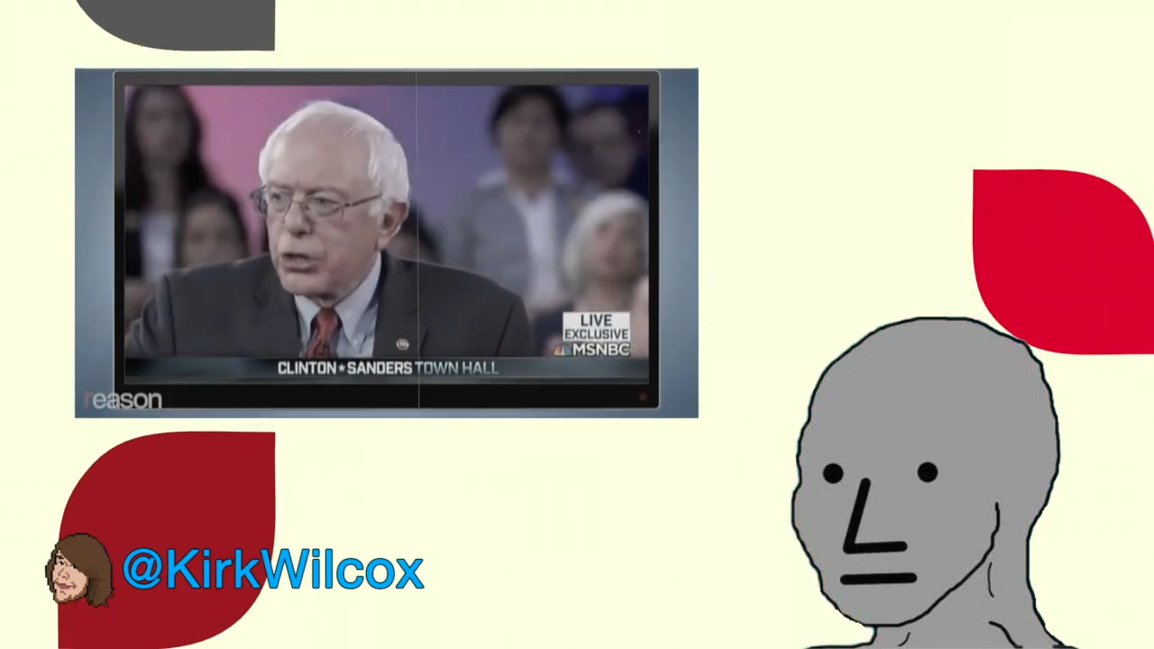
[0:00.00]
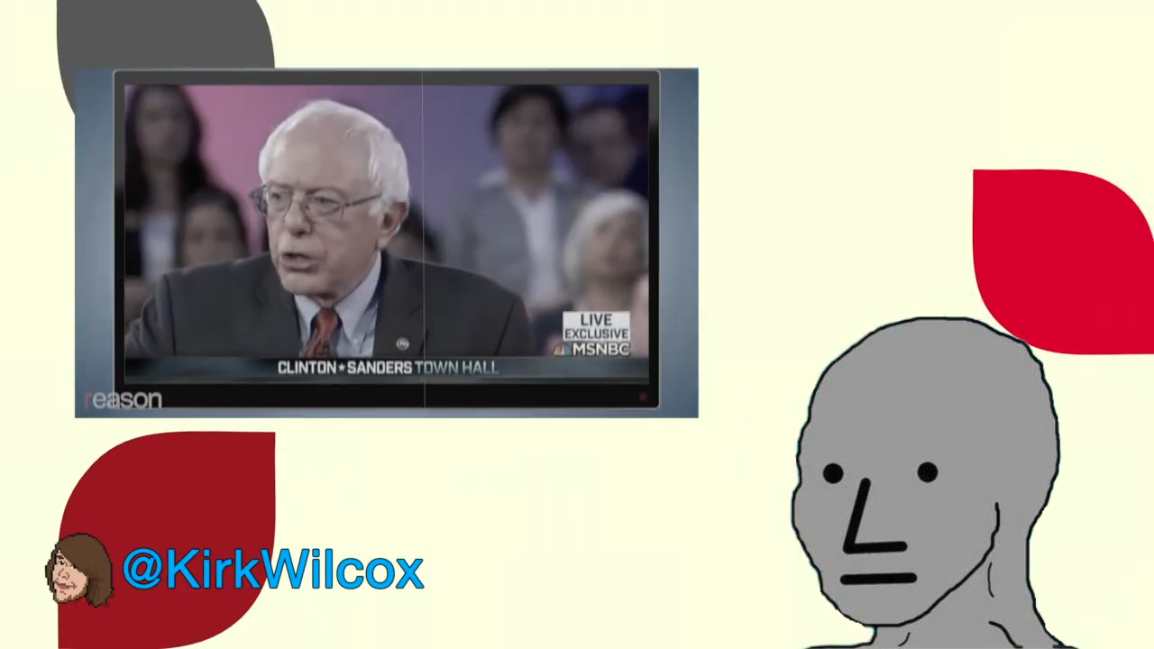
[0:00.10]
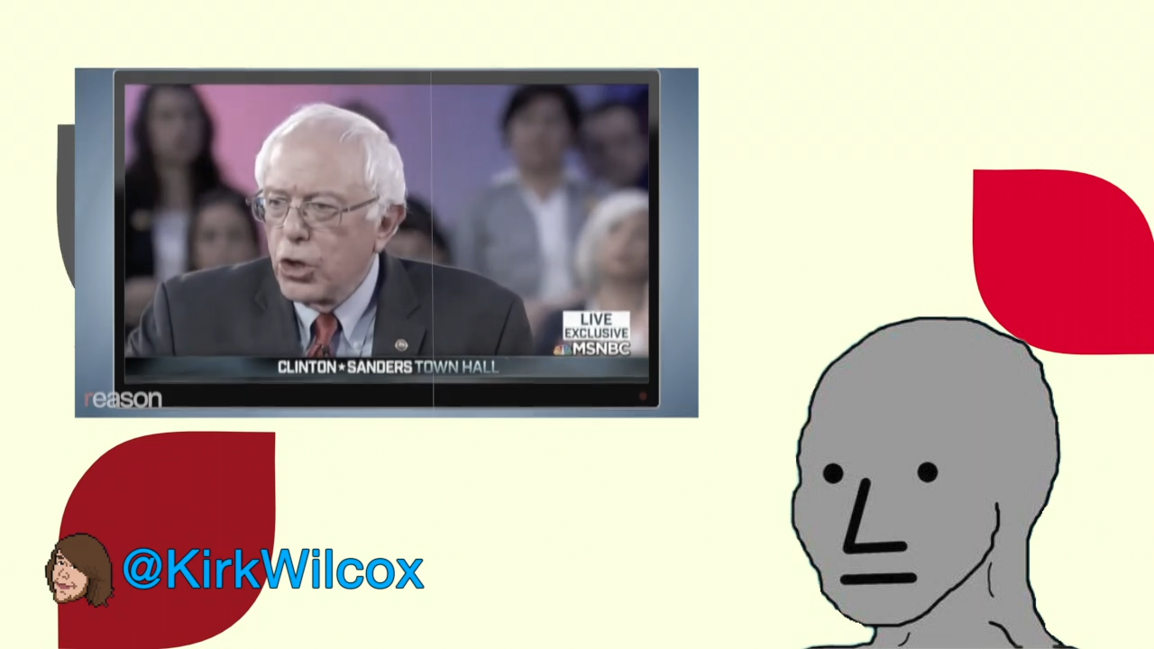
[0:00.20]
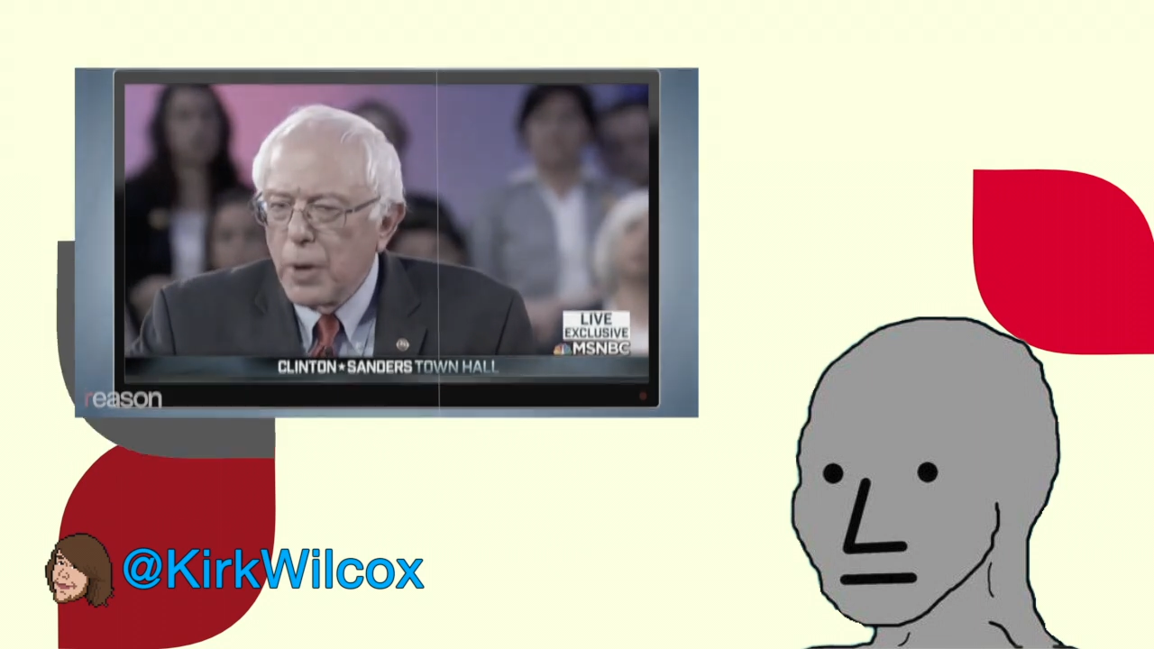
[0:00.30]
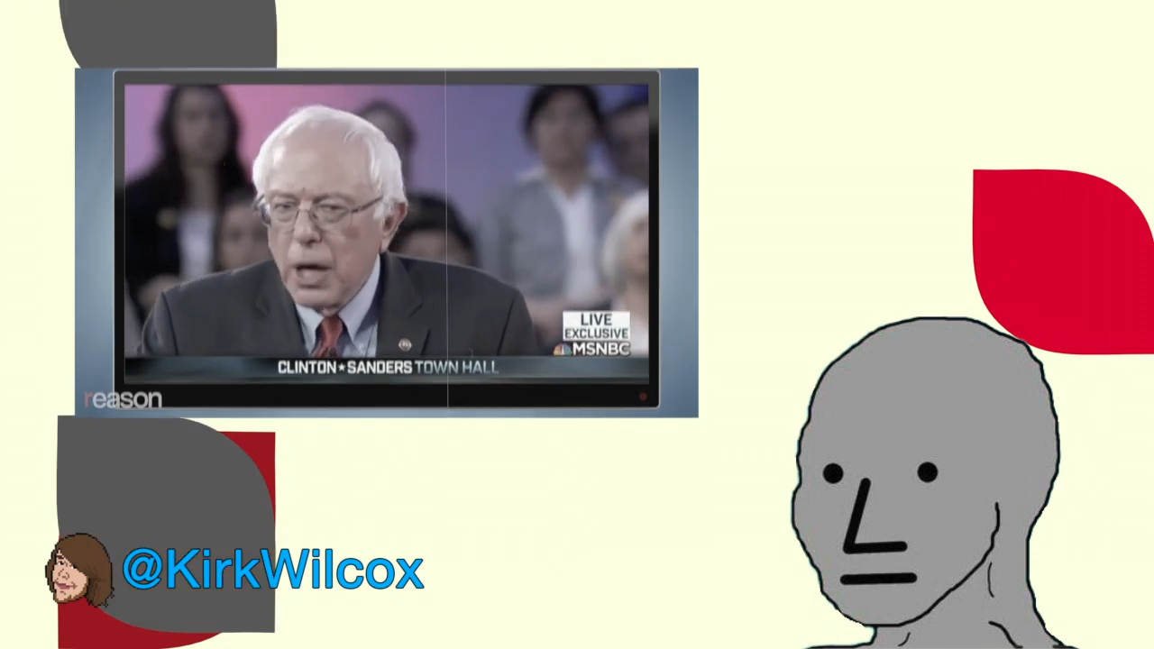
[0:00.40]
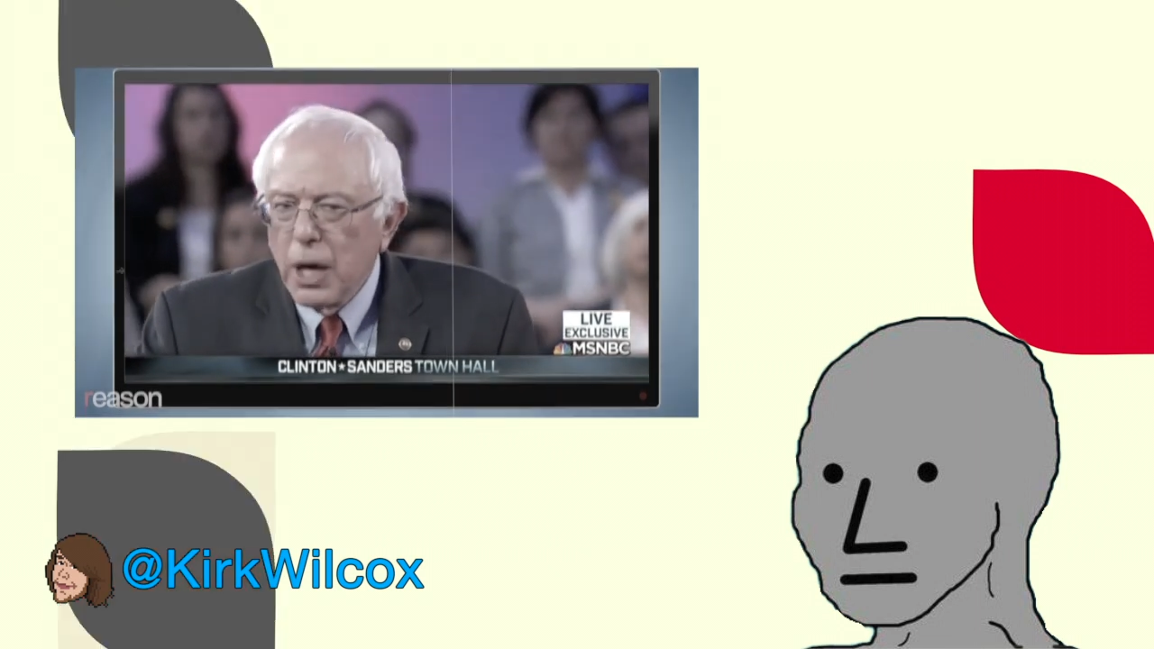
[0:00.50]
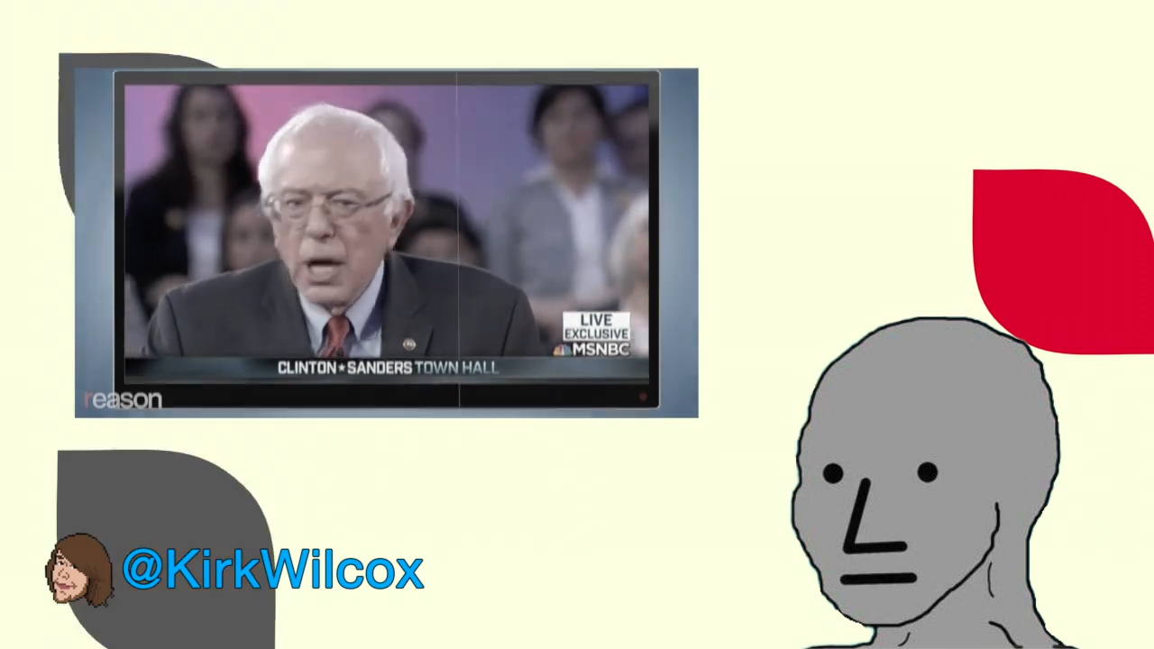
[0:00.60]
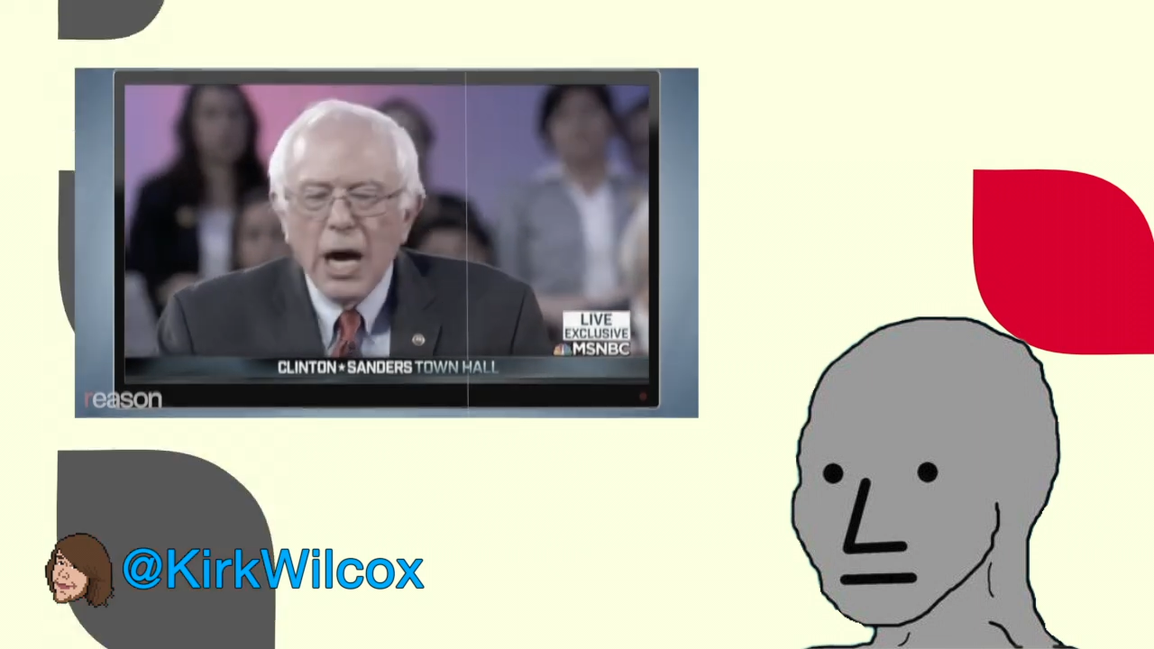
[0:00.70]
at Cuba.